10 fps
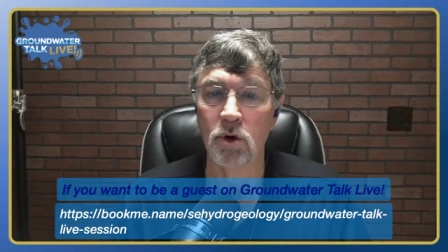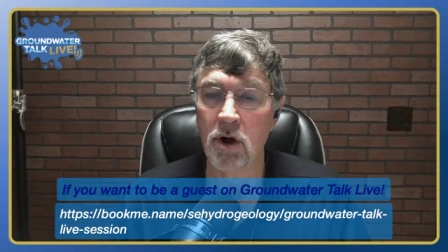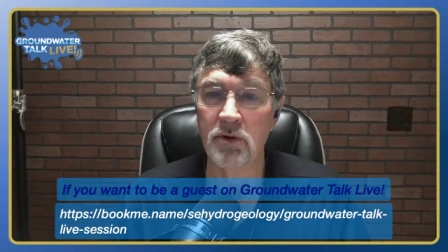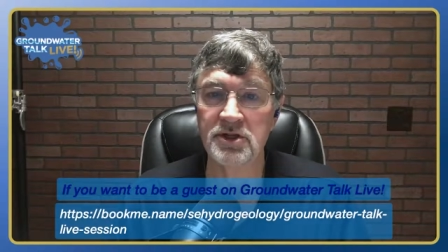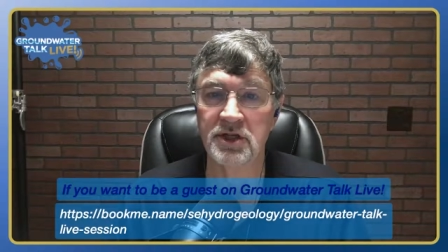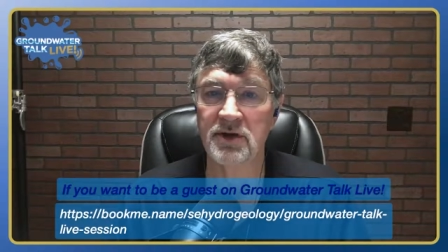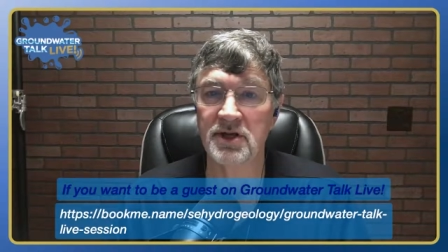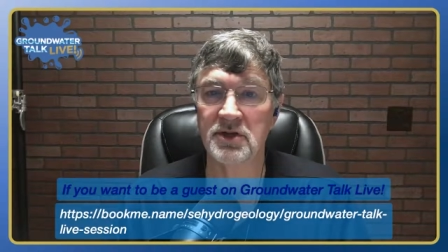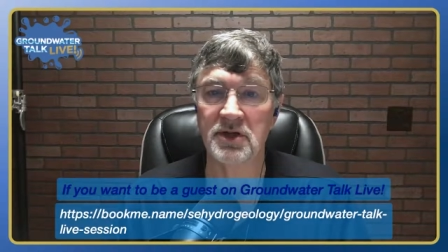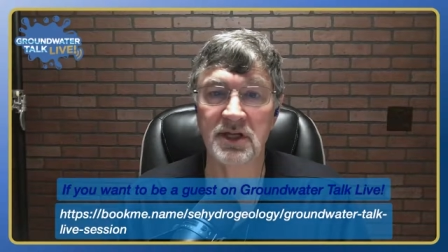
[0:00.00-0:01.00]
We're
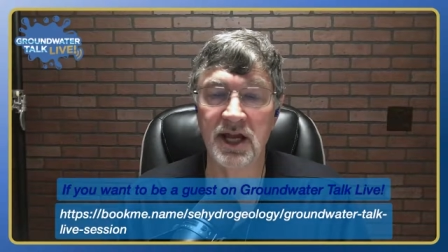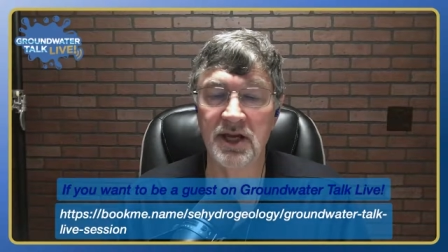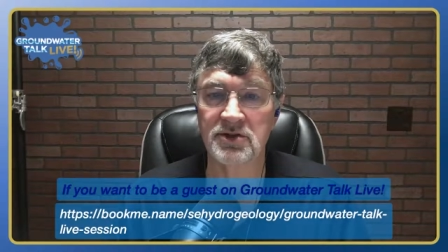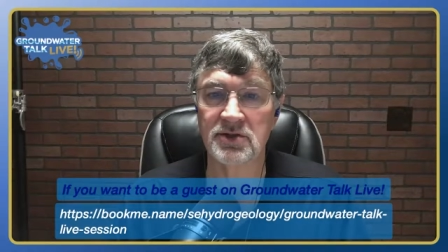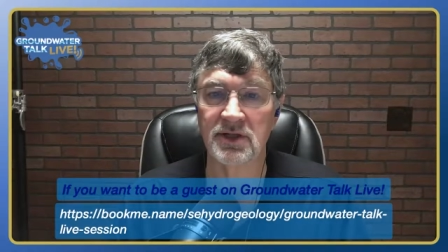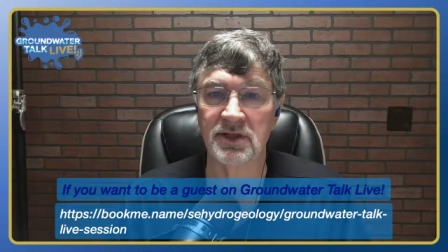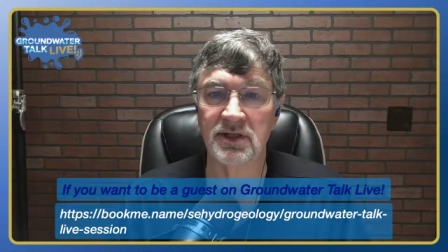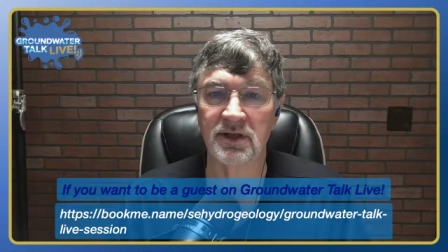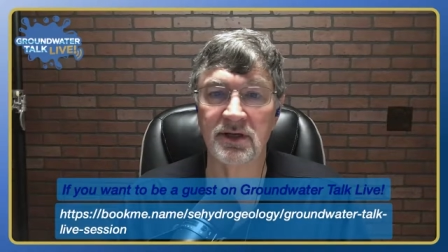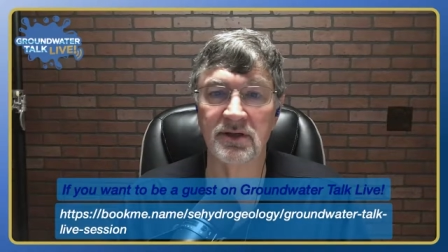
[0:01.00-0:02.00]
always interested in
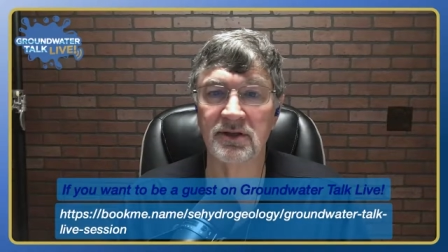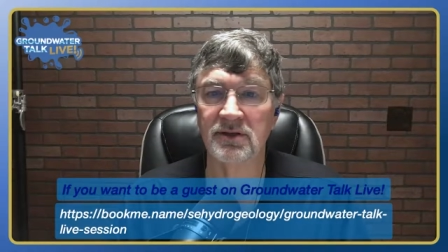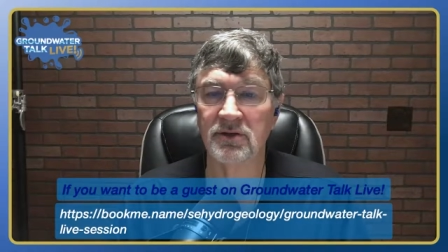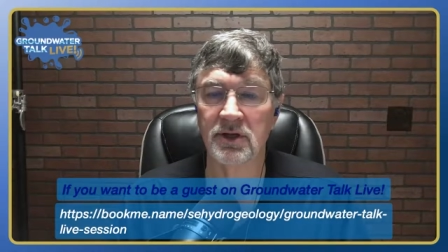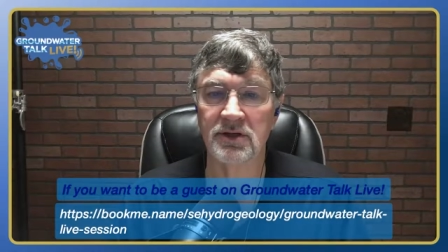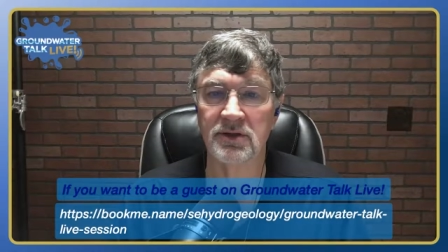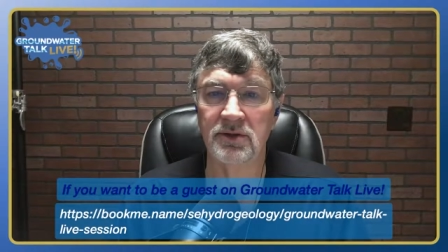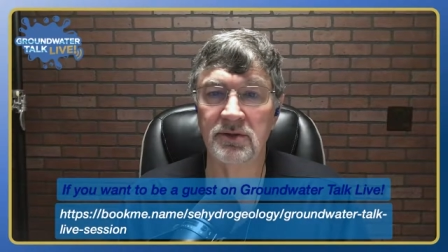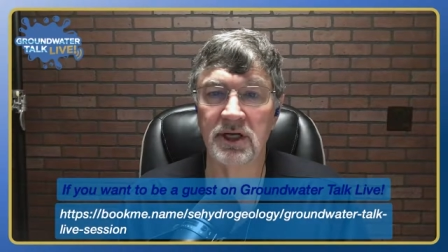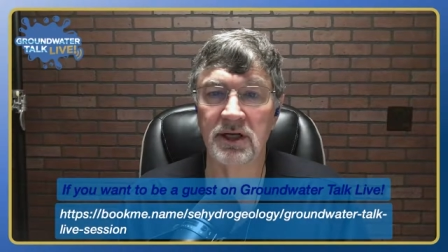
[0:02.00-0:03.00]
guests that are
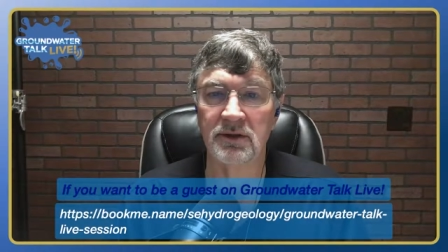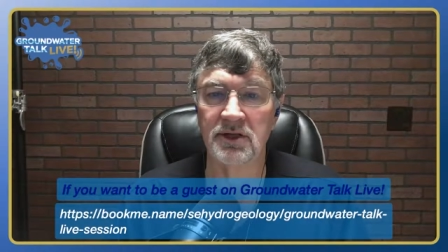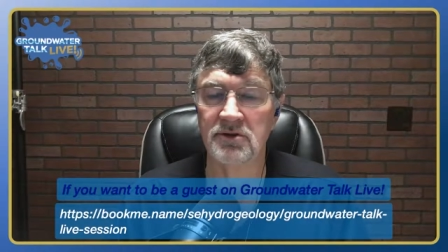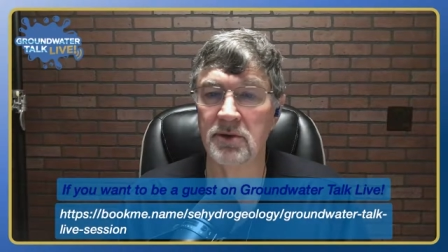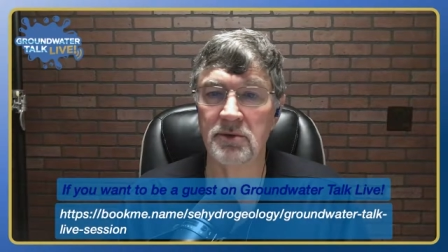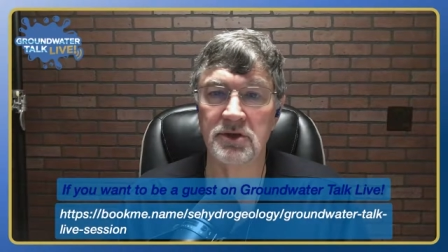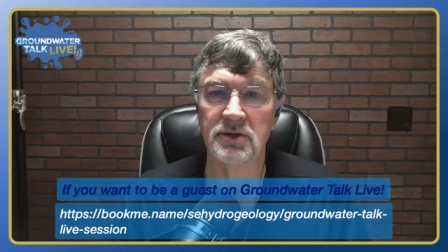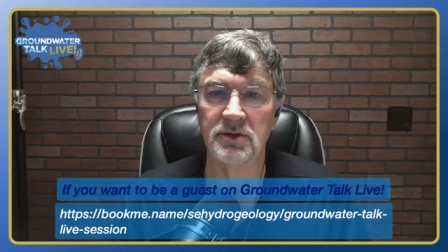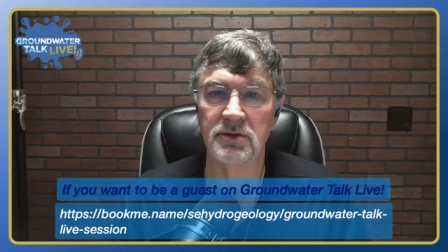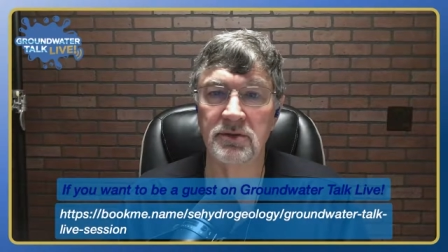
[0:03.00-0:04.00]
going to
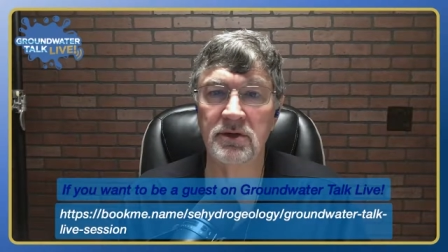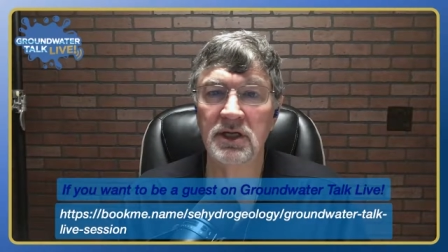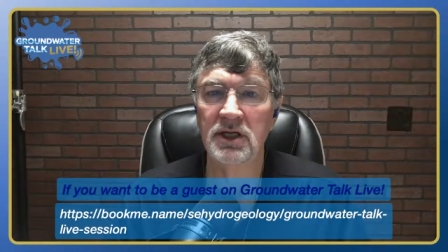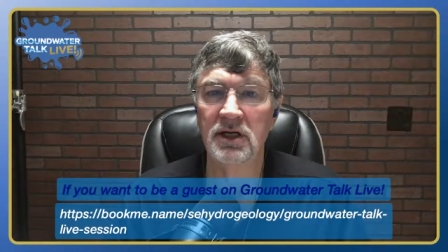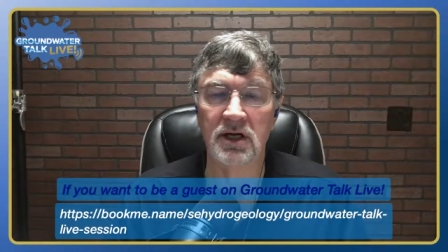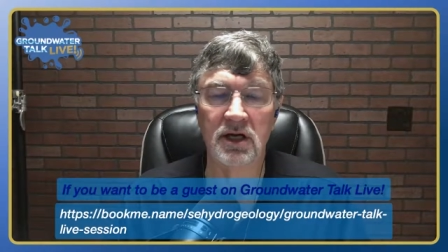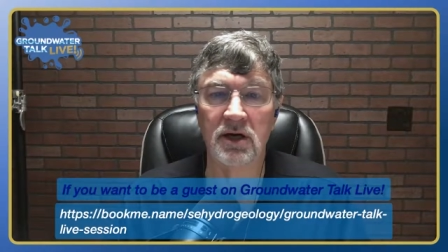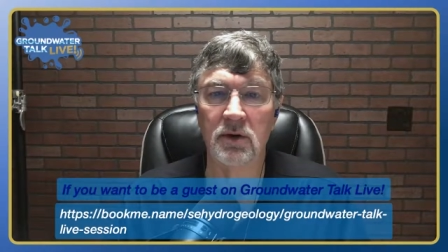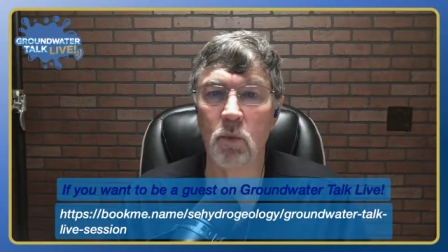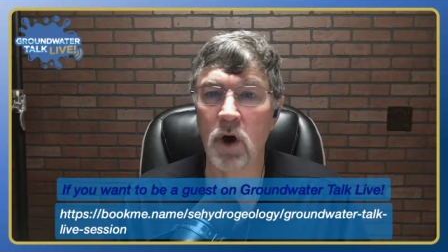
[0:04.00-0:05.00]
contribute to
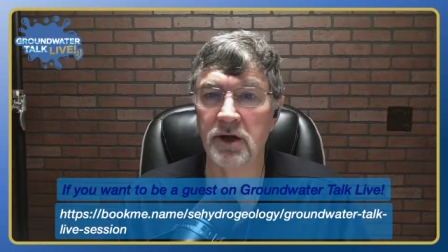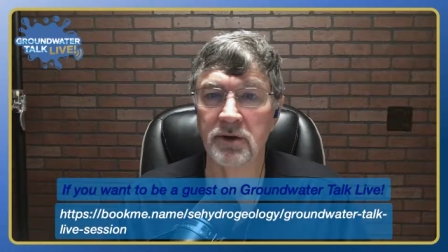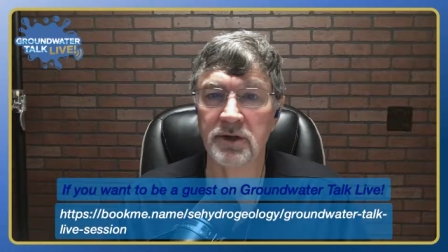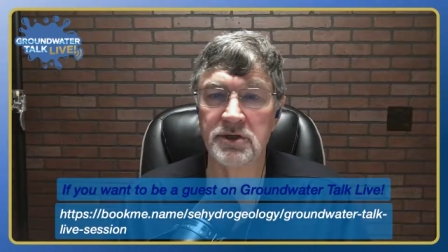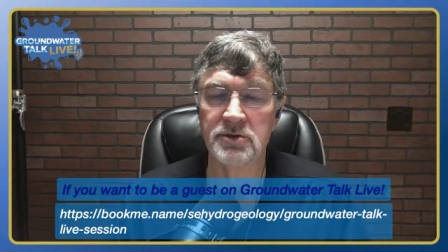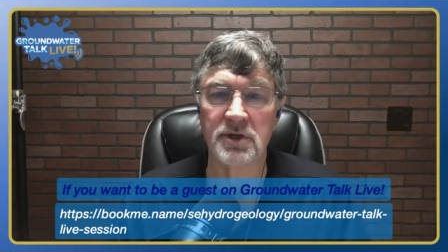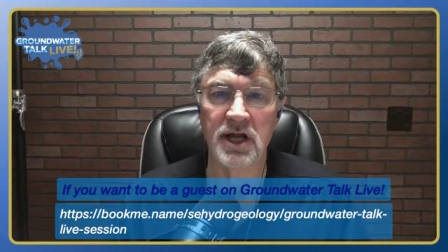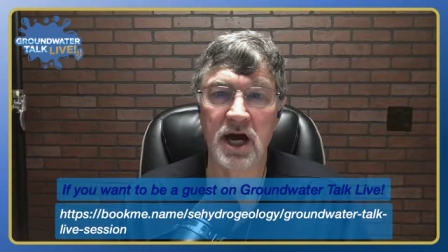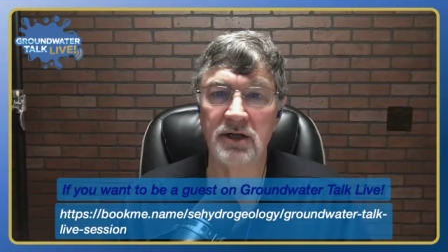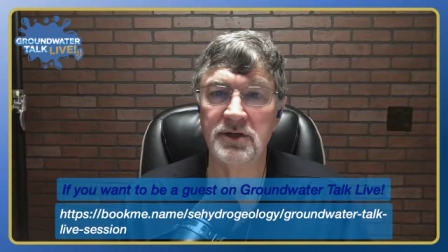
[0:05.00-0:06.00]
water
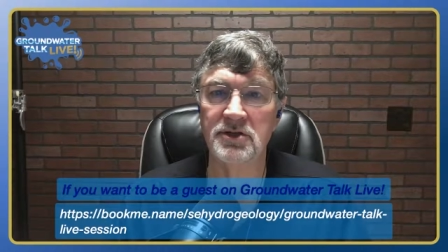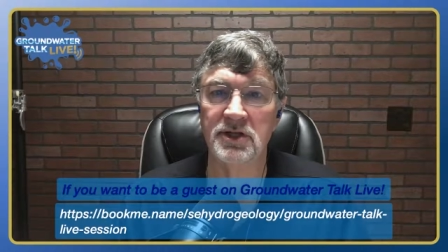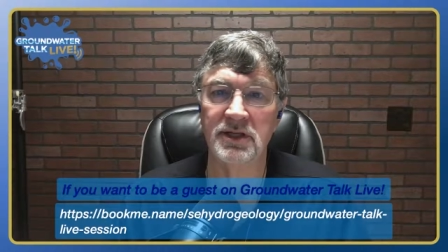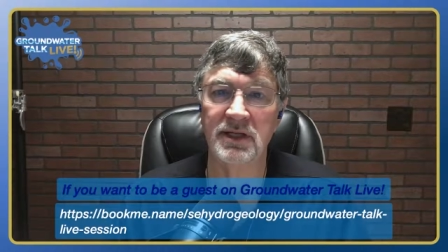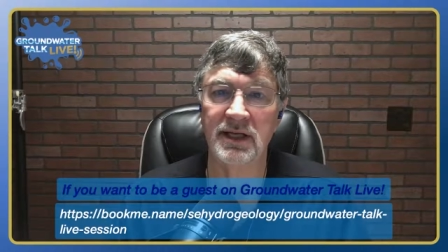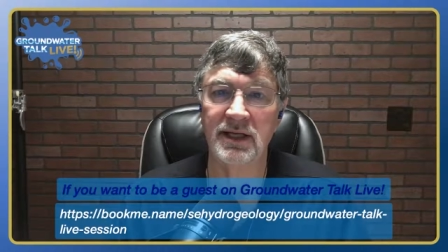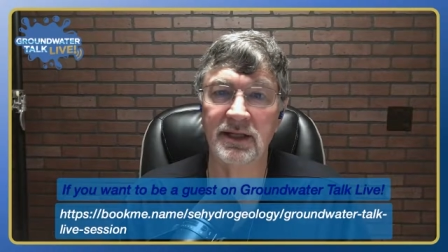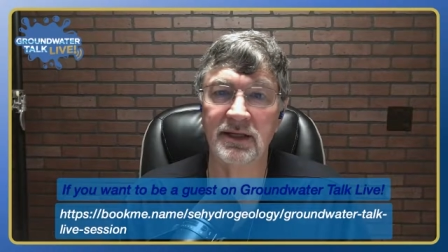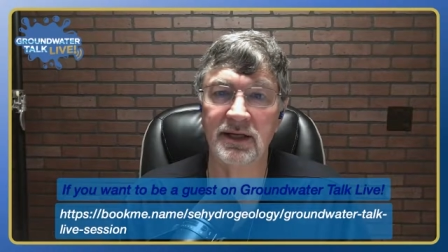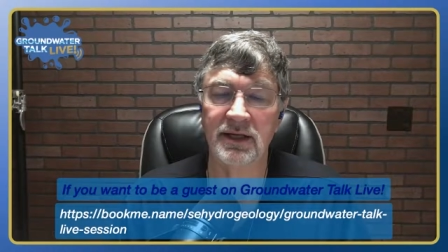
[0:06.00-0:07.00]
industry knowledge, and